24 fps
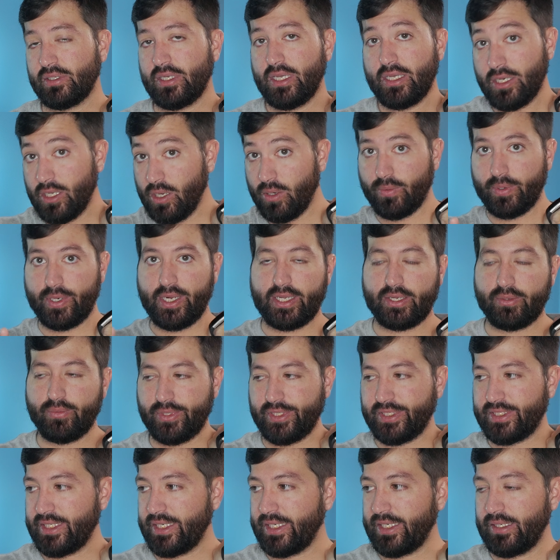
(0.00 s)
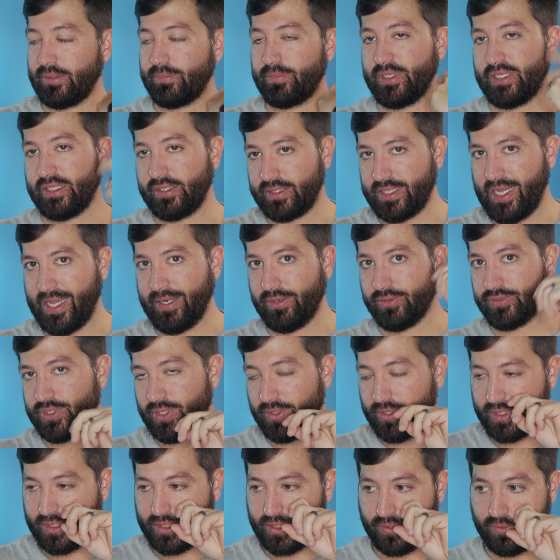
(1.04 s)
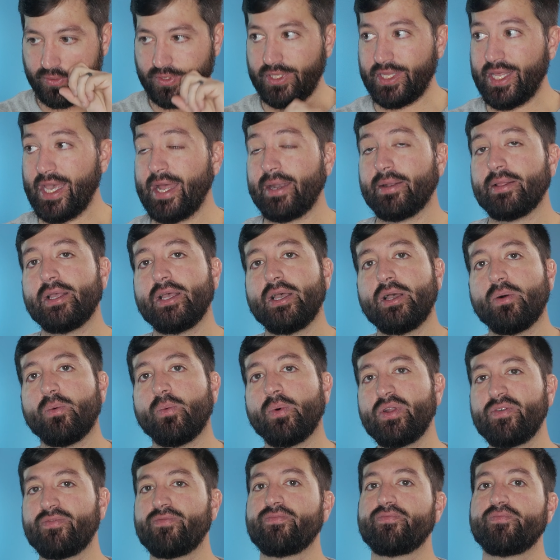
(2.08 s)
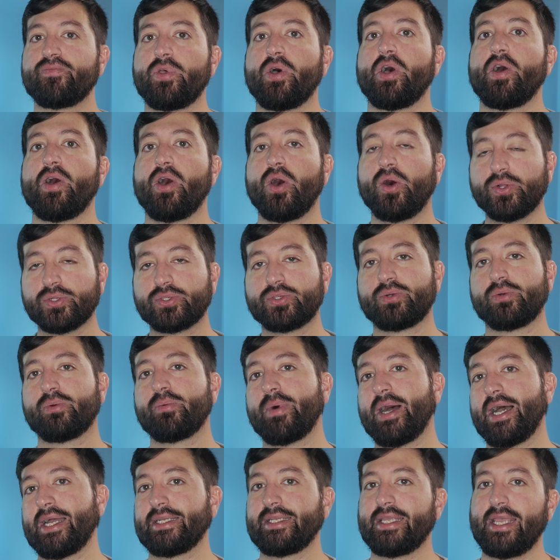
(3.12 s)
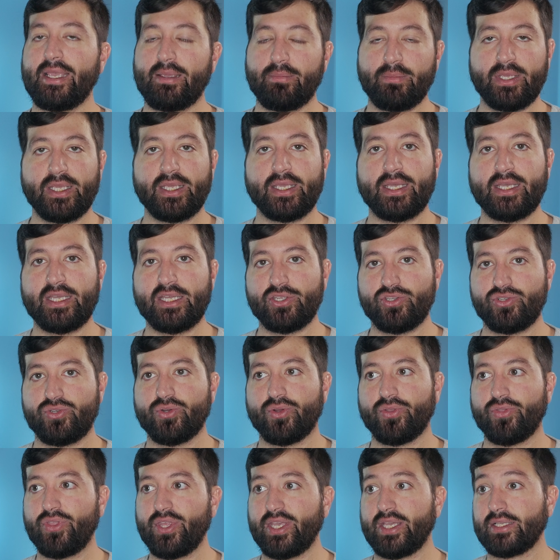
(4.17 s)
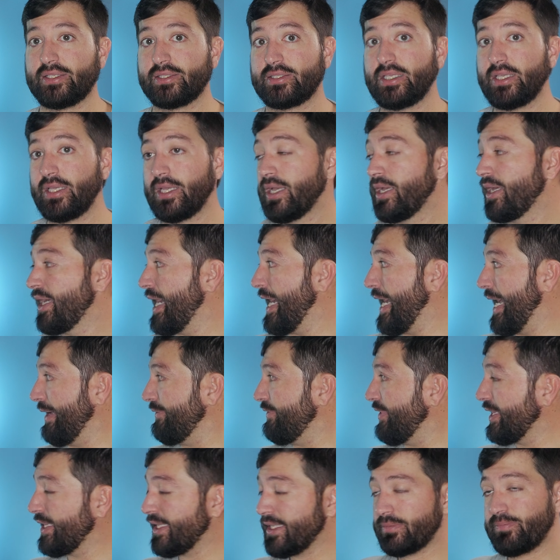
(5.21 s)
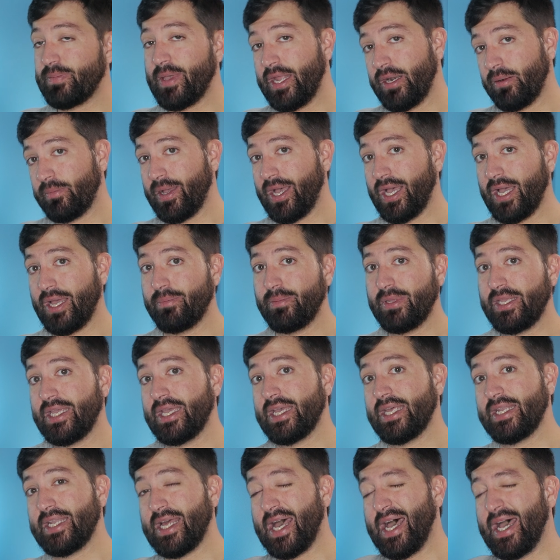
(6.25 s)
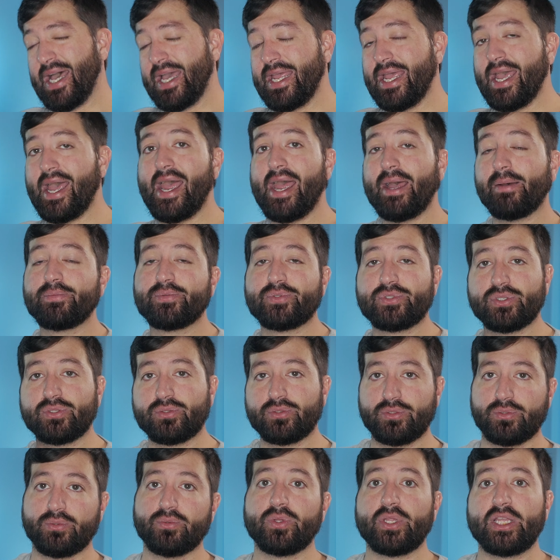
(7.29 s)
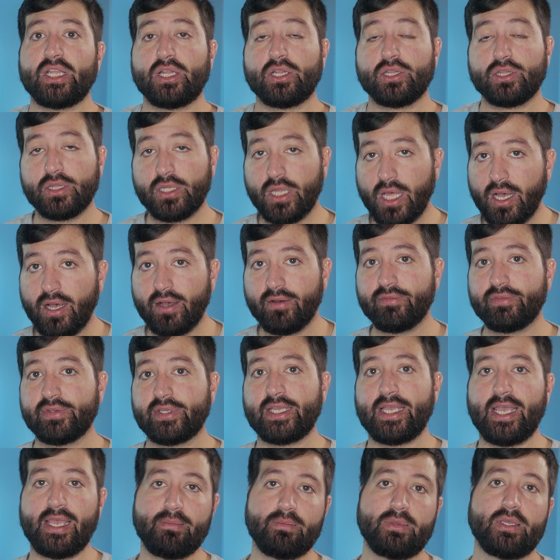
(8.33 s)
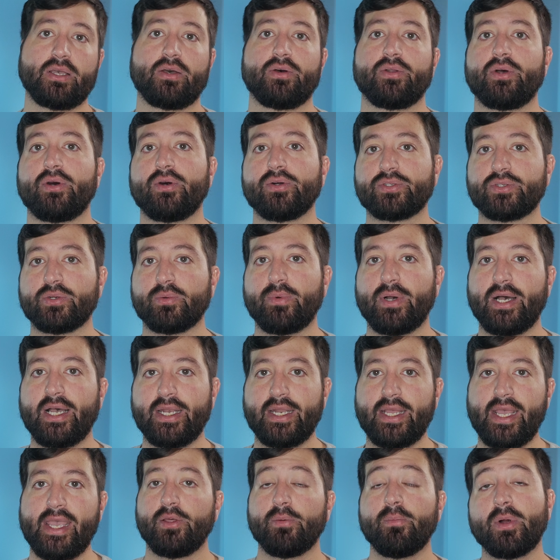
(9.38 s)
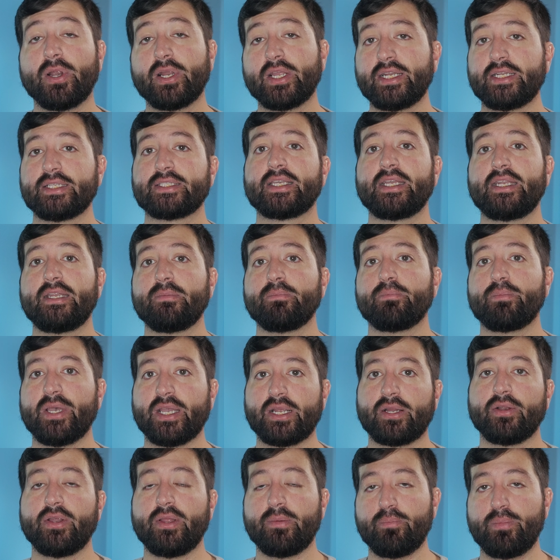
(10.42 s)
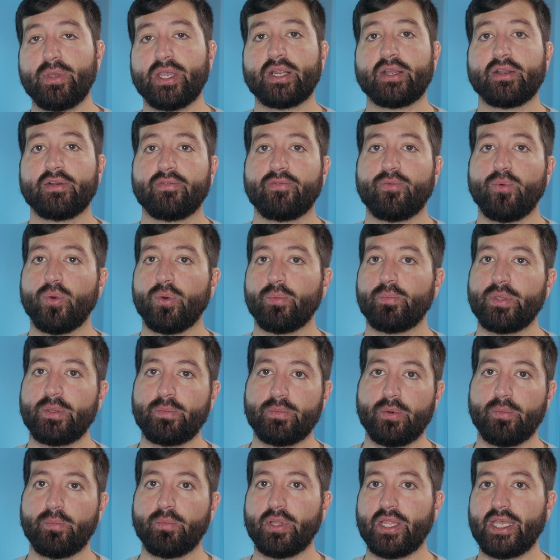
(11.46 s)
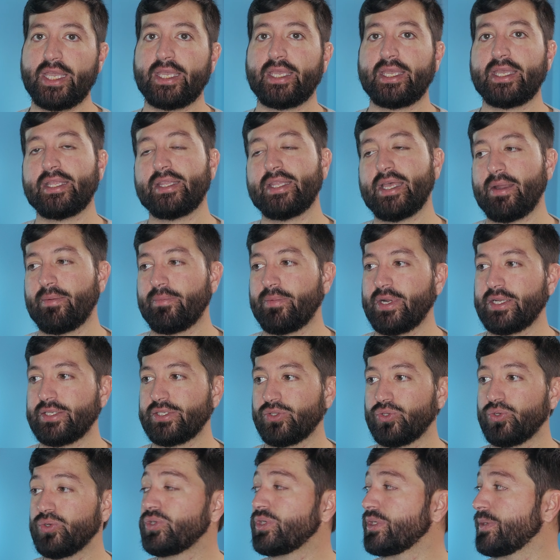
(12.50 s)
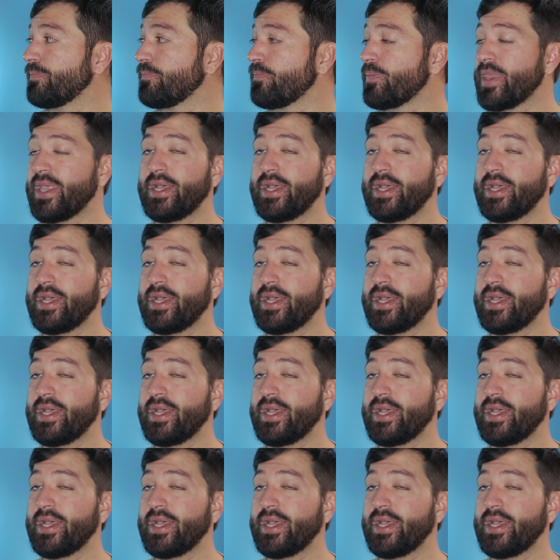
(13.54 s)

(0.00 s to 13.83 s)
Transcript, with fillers: And no, we're not going to 1080p. Title's already told you that. What if ultra wide gaming is your thing. See, I've got this panel behind me and I absolutely love gaming on ultra wide. And the market is getting bigger and bigger for people playing in that resolution.